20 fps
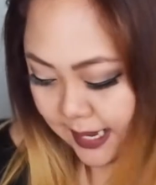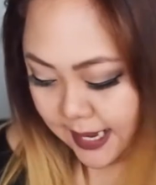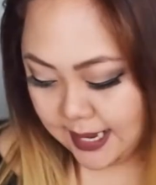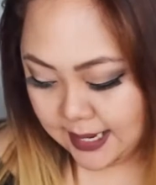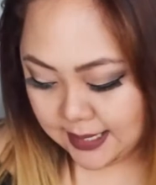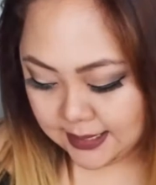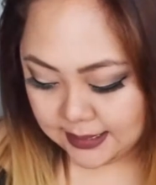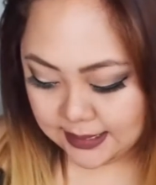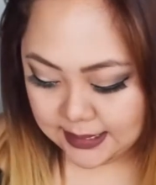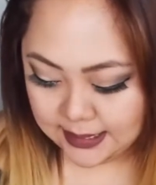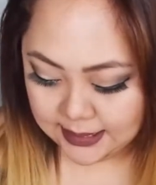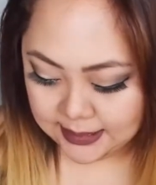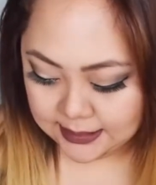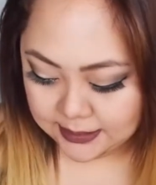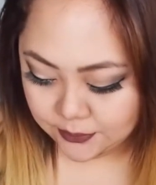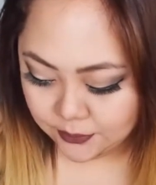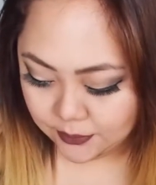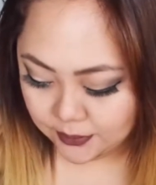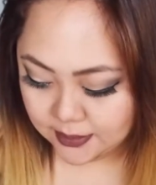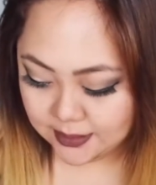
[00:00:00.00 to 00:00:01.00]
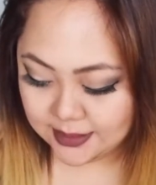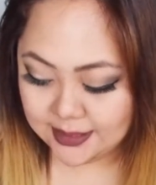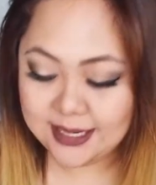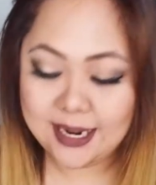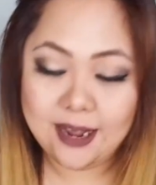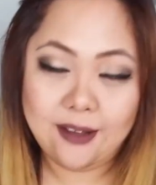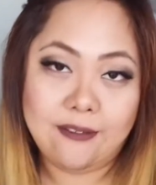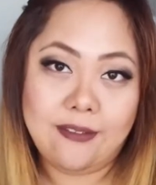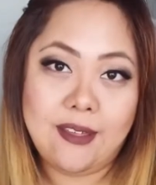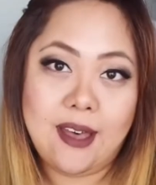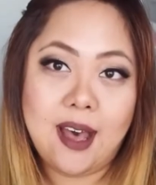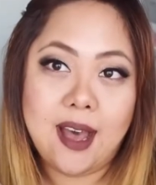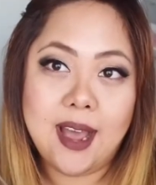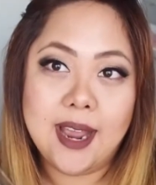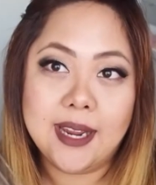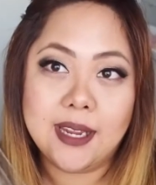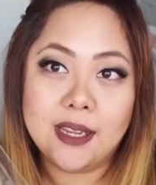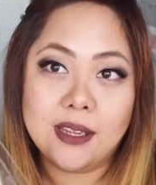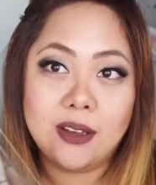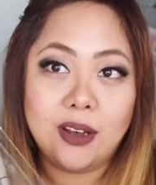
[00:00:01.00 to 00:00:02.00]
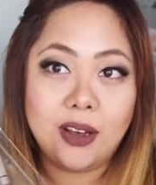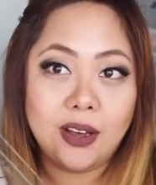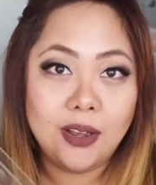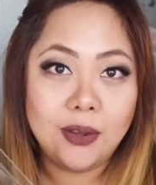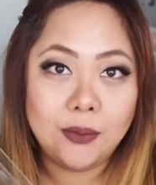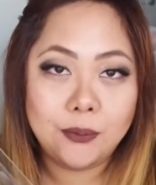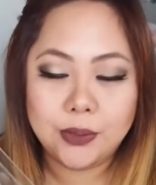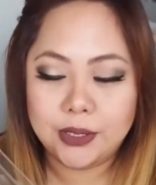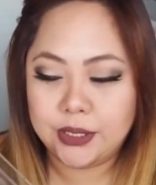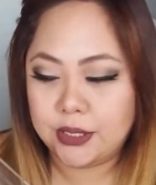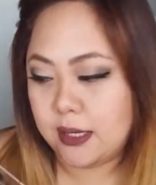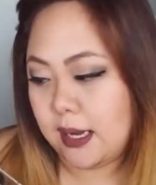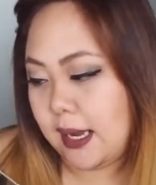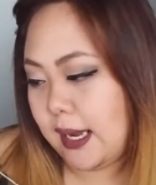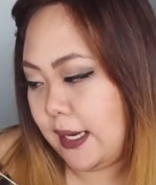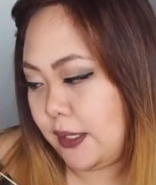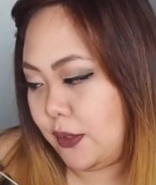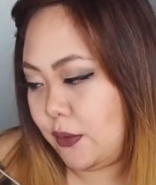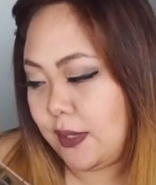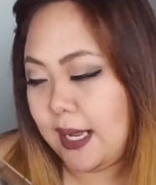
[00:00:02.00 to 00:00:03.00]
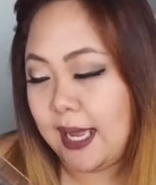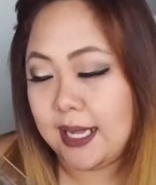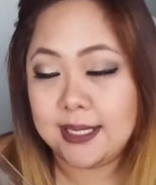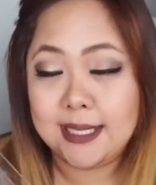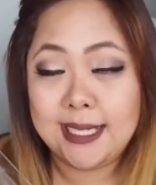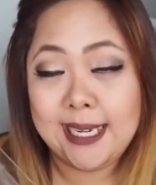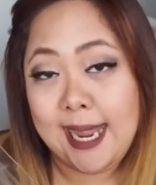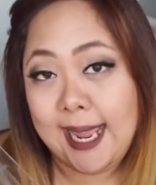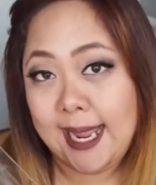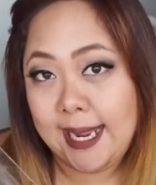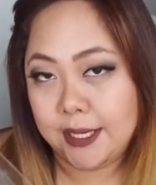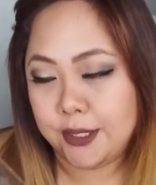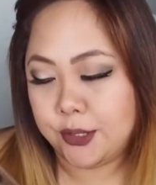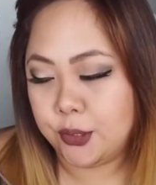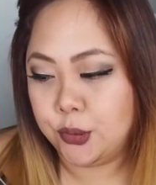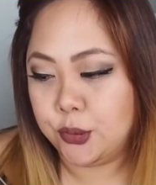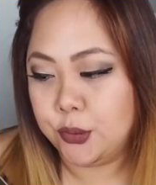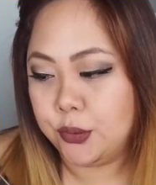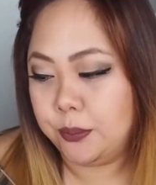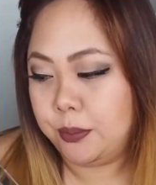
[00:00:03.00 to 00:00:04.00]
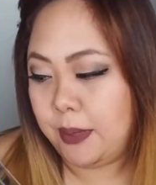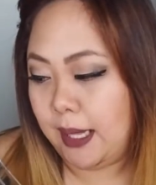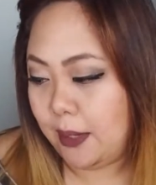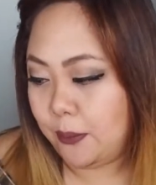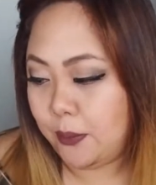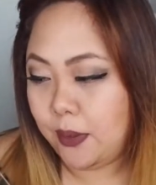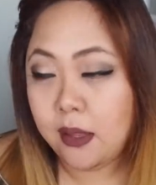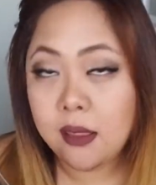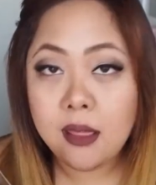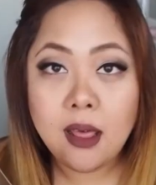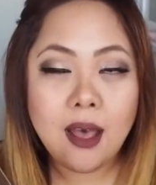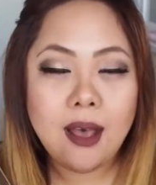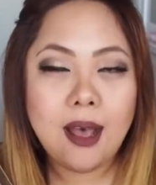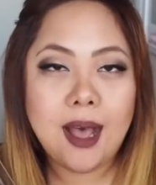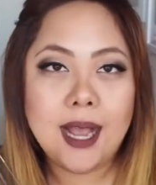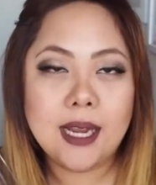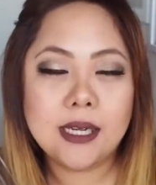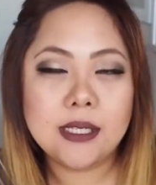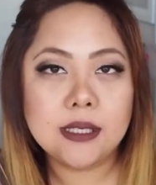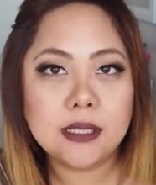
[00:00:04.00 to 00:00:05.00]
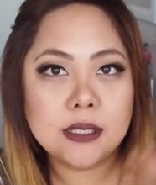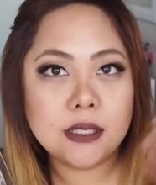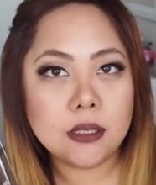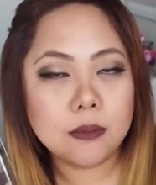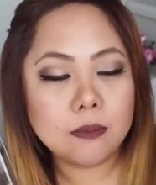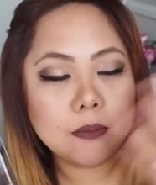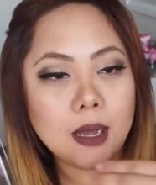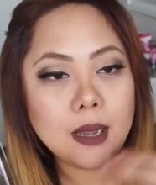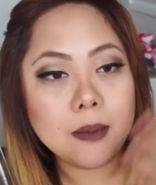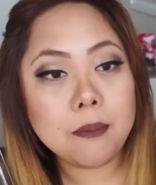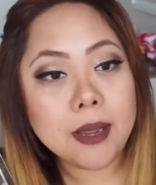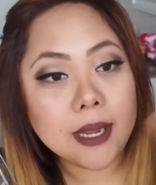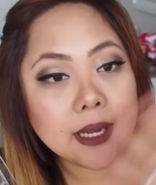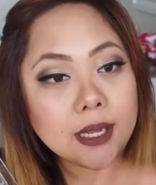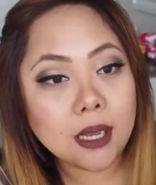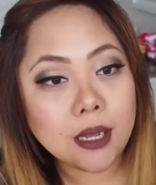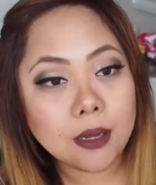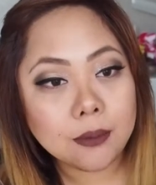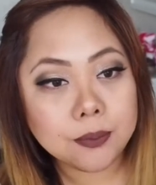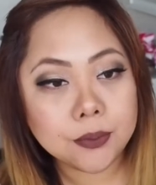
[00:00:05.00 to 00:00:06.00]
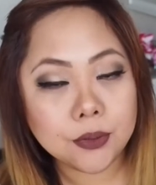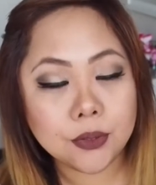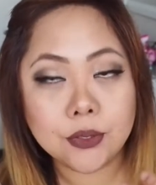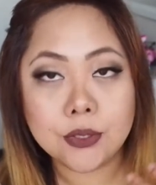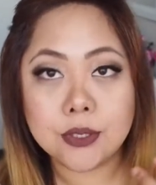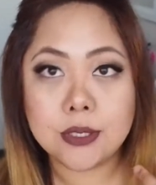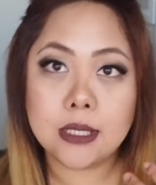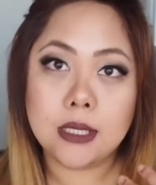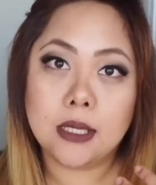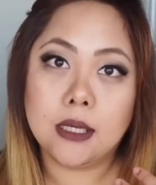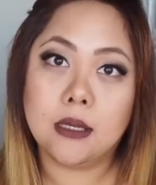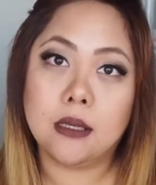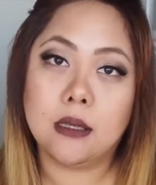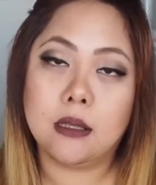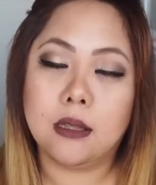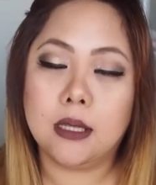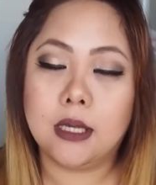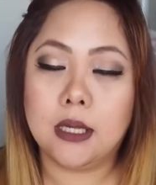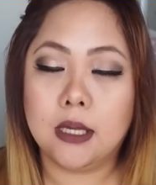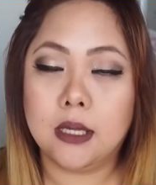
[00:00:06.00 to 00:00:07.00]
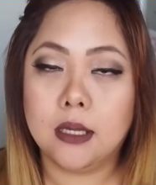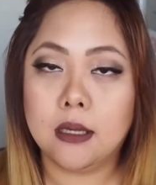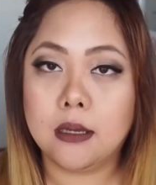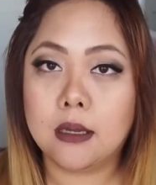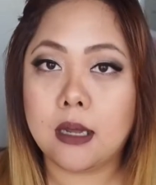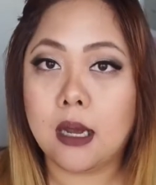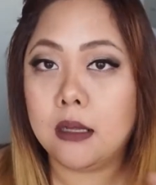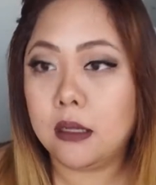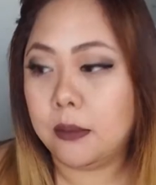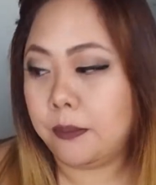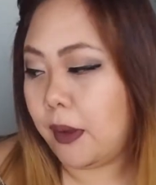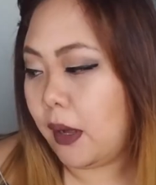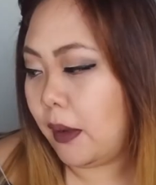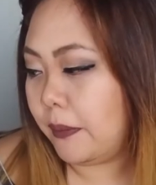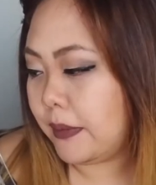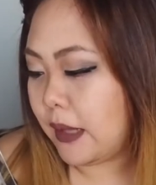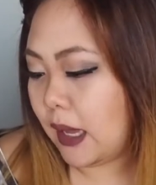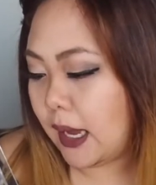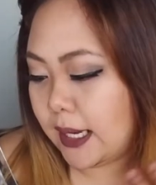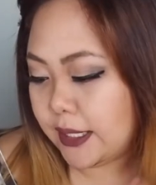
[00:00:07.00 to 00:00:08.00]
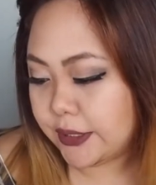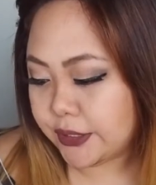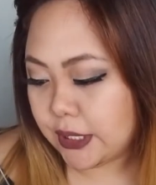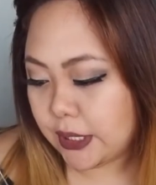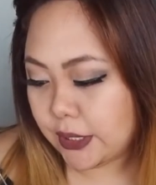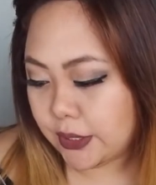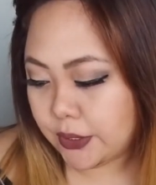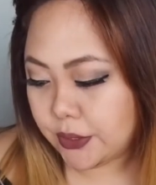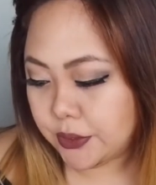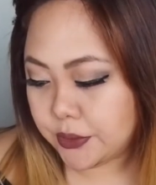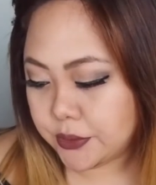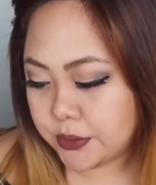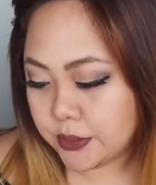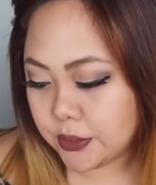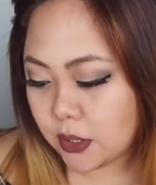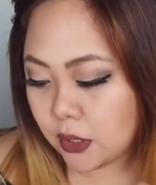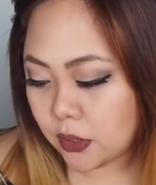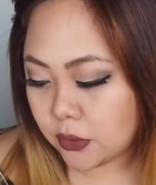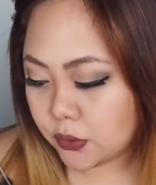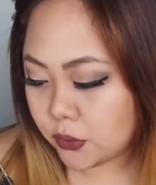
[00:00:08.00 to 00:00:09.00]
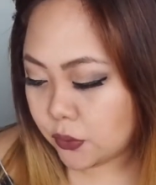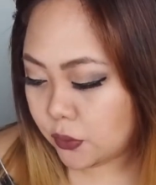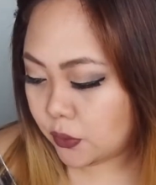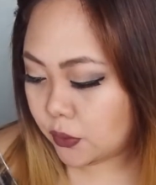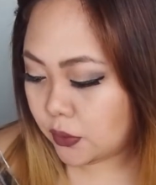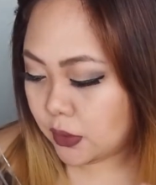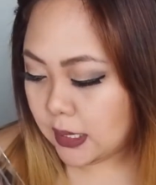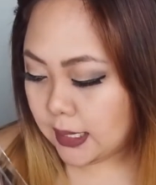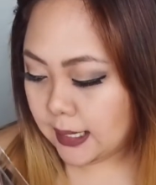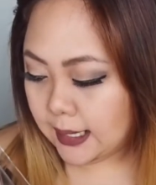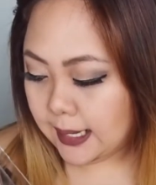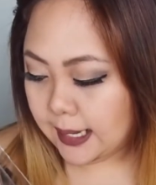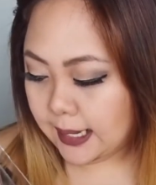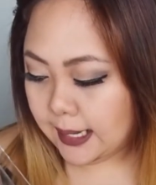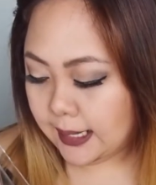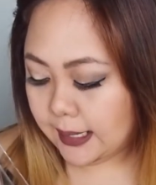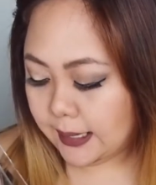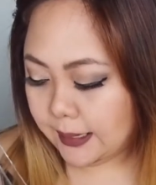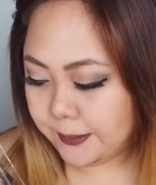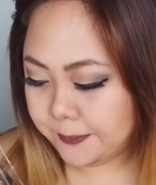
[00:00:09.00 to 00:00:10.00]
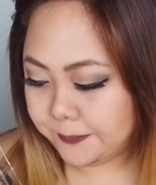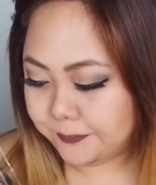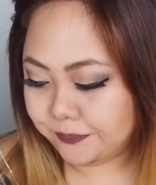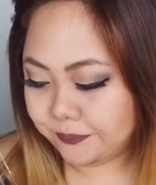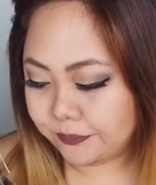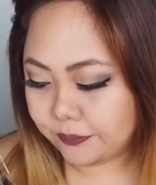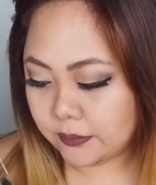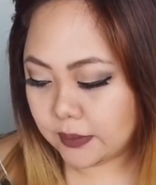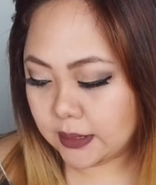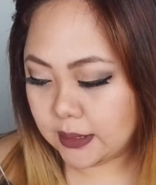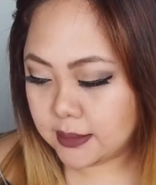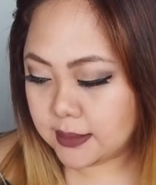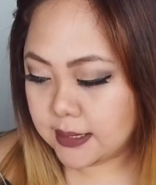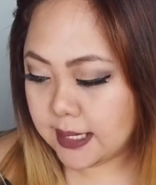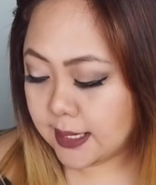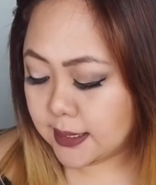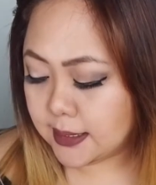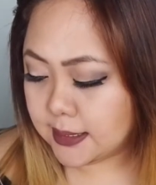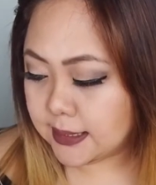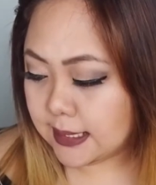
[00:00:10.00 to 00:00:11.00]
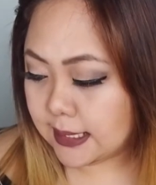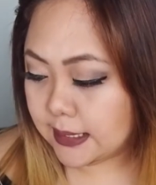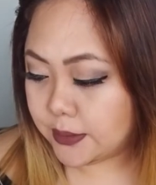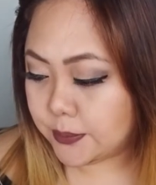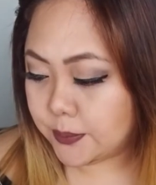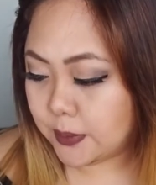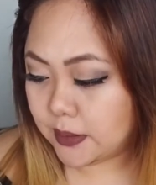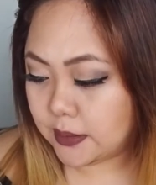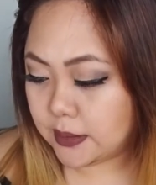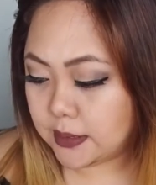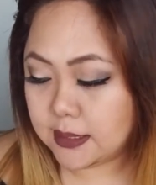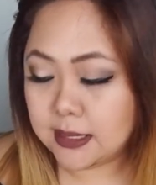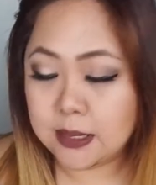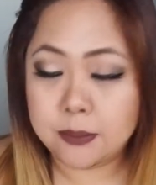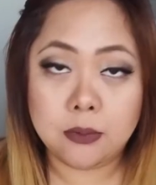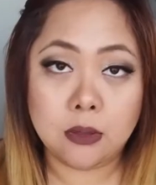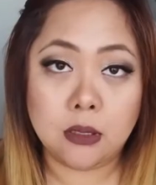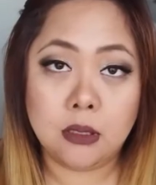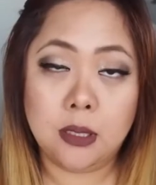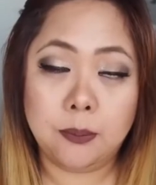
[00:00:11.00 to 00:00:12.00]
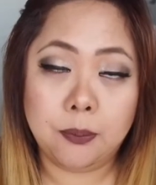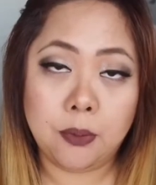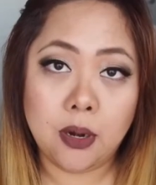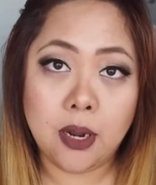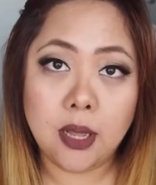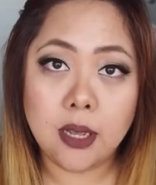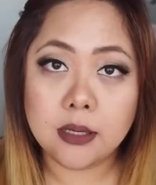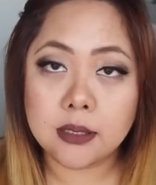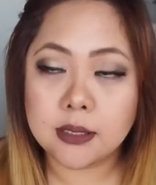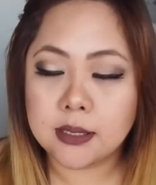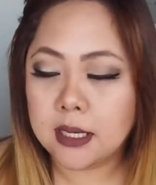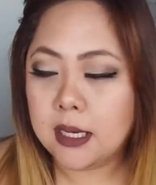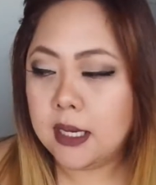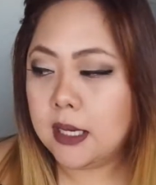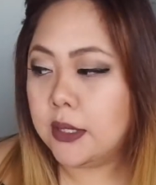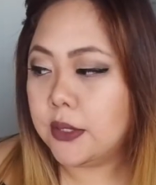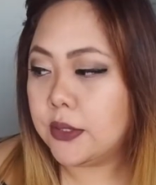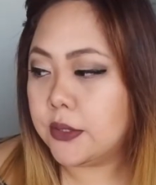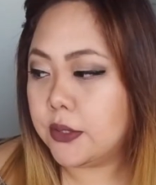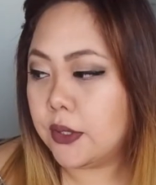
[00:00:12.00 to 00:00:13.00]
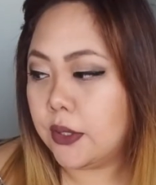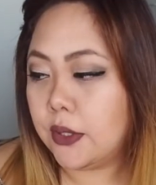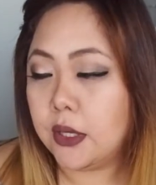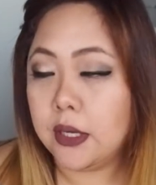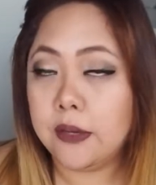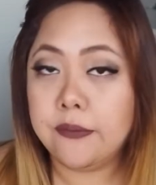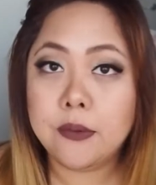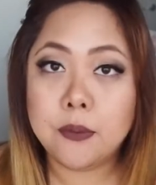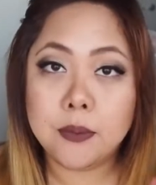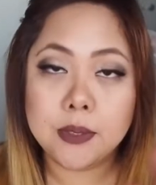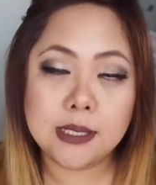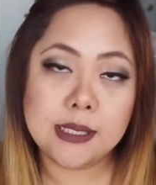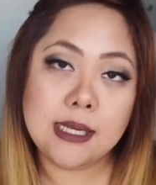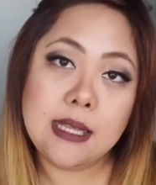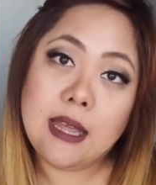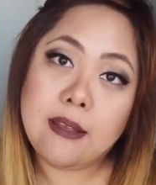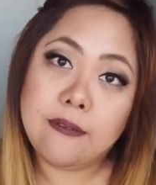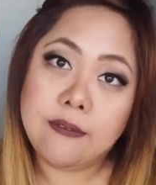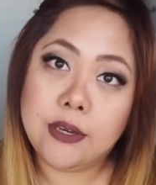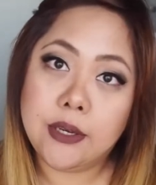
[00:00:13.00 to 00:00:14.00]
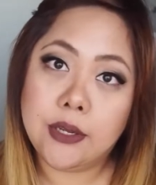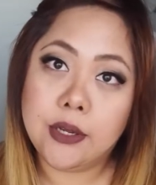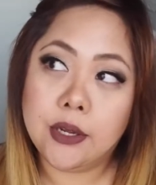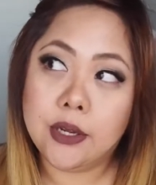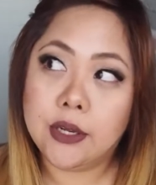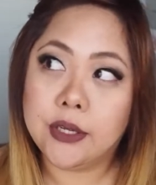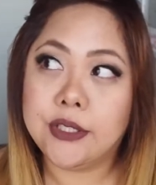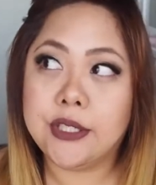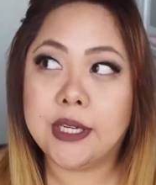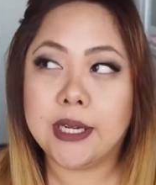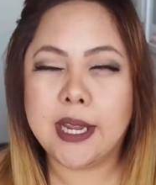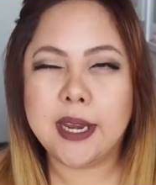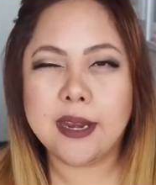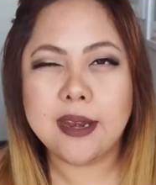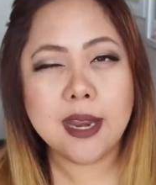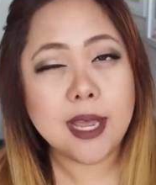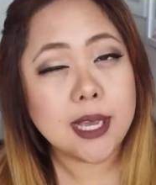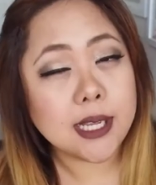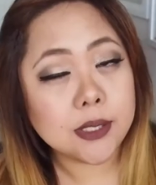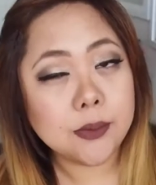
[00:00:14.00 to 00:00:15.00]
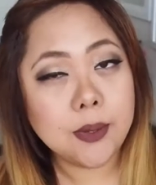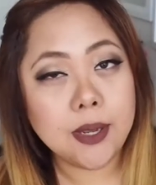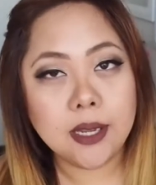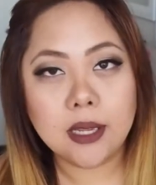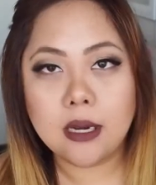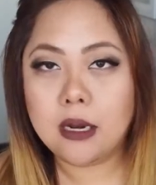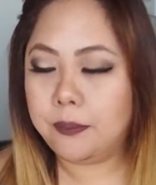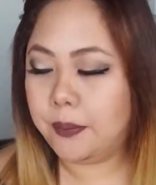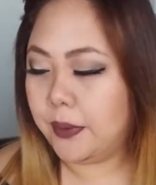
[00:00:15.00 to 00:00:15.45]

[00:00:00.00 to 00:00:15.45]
and these are all the stuff that I got, which I took out today to play with. I actually did my makeup using the ColourPop, the eyeshadows, the contour sets, as well as some of the lip products. So if you want to see that video, check in next week and I'll